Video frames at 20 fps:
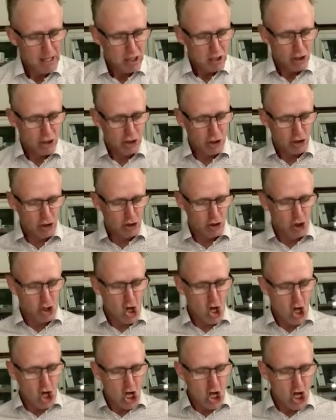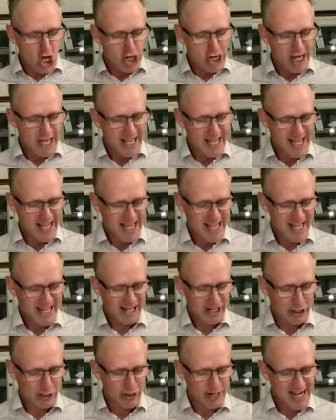So God
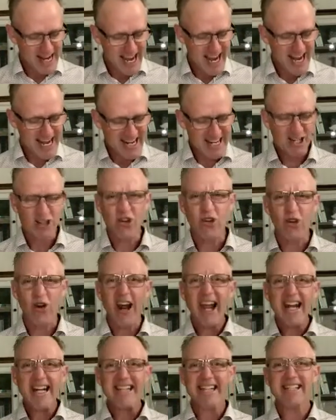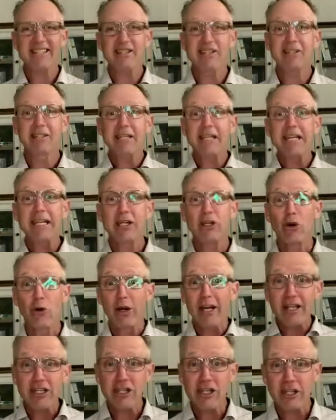created great sea
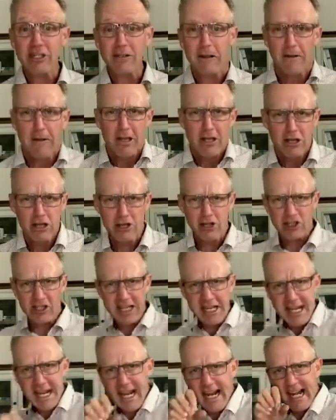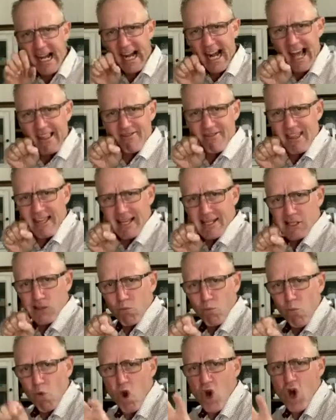creatures. You see, he let
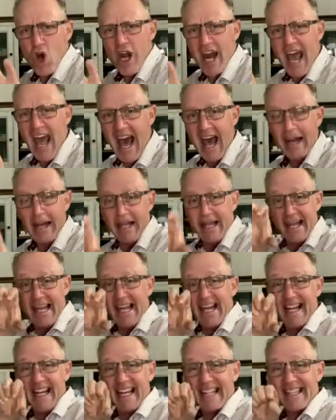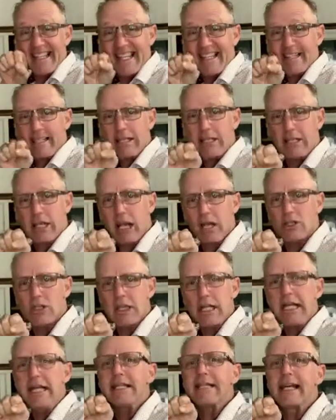this word out. He let this
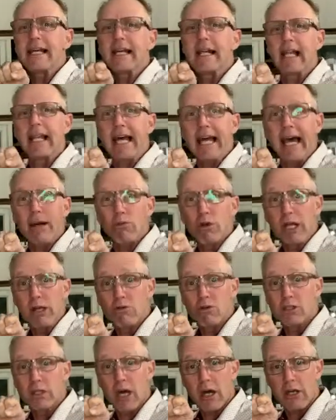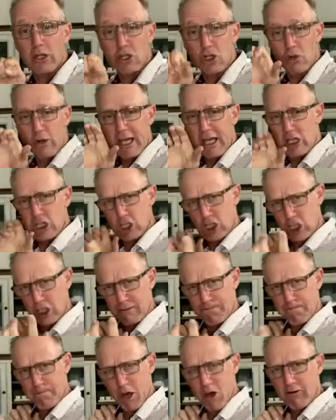intention. He declared what he was going to do. He
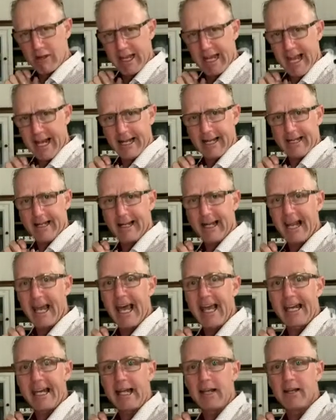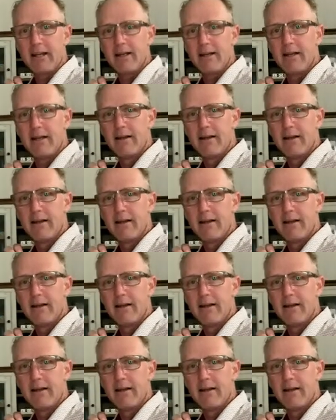spoke it, let it.